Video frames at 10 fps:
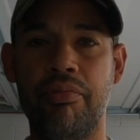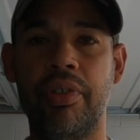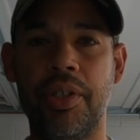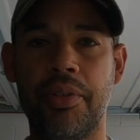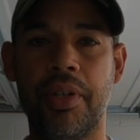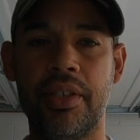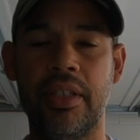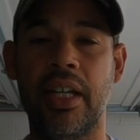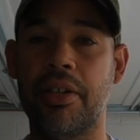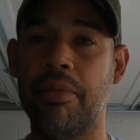really
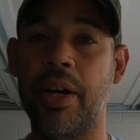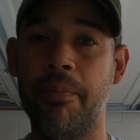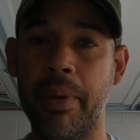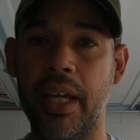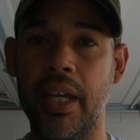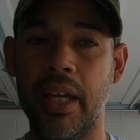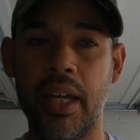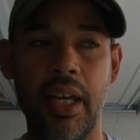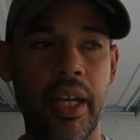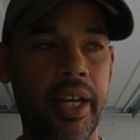crazy, like around May.
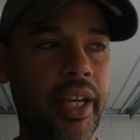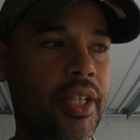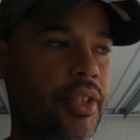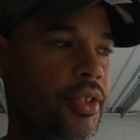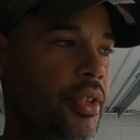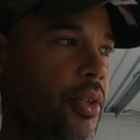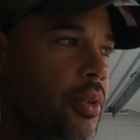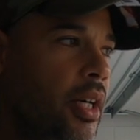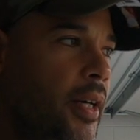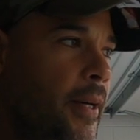And
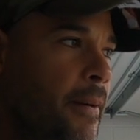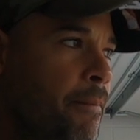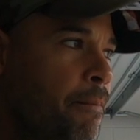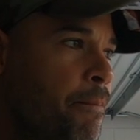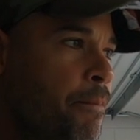so